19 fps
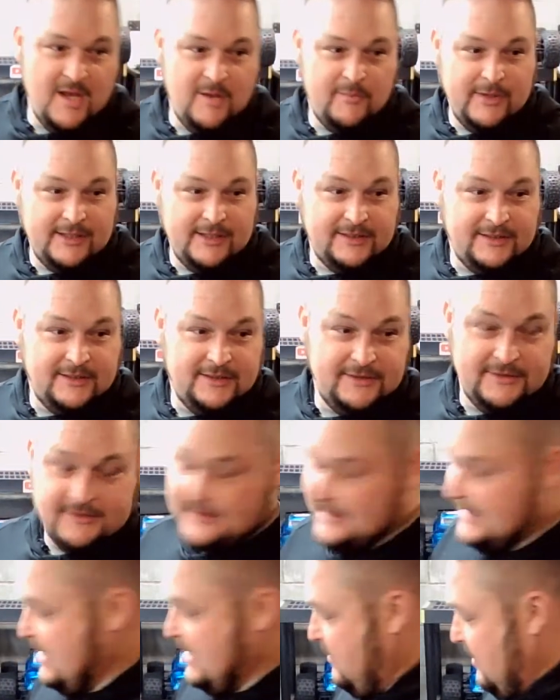But,
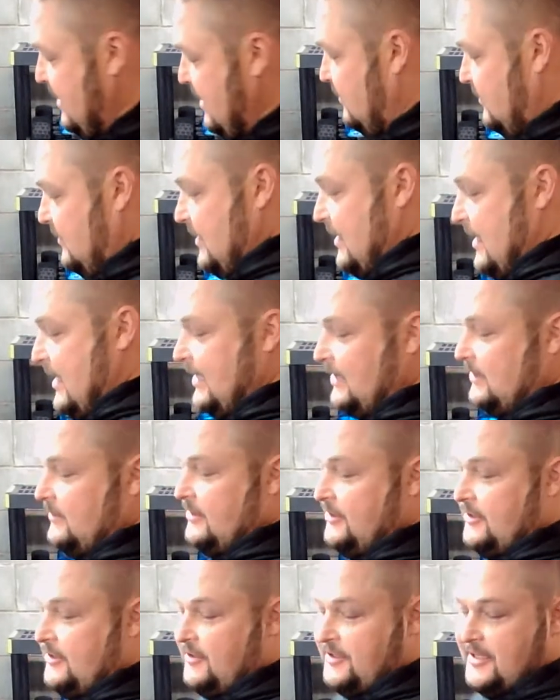well, I guess we're going
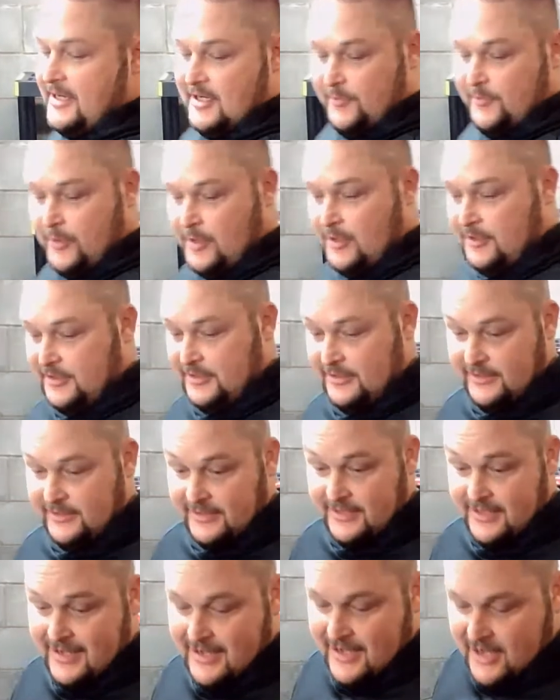to start tearing apart
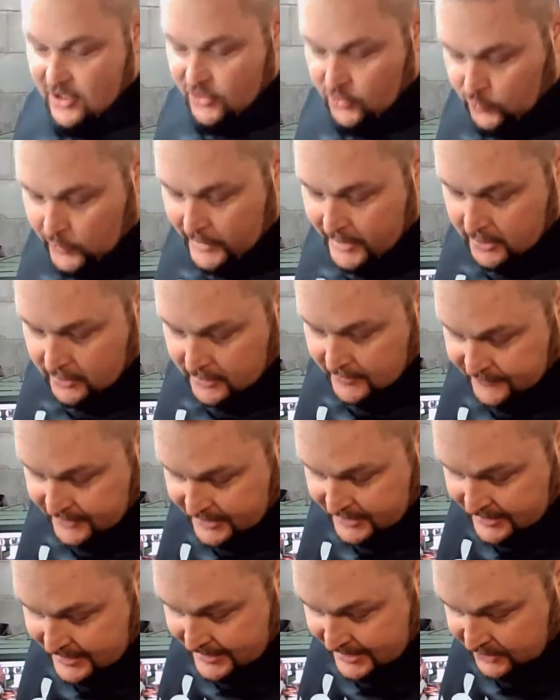the rear of the
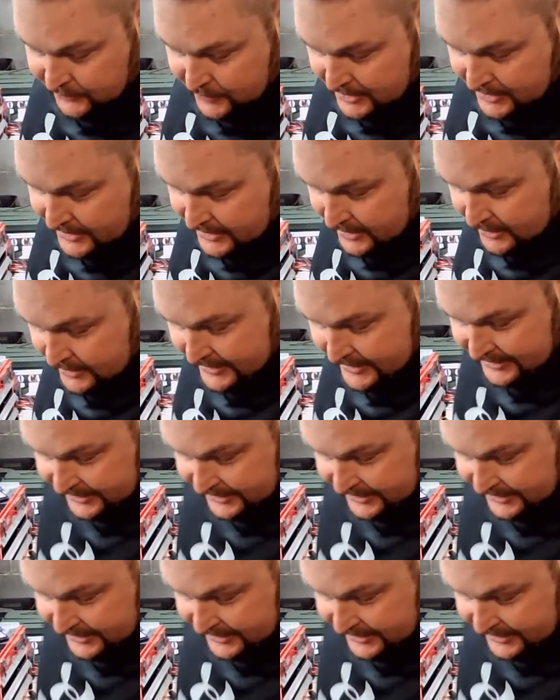EXB here and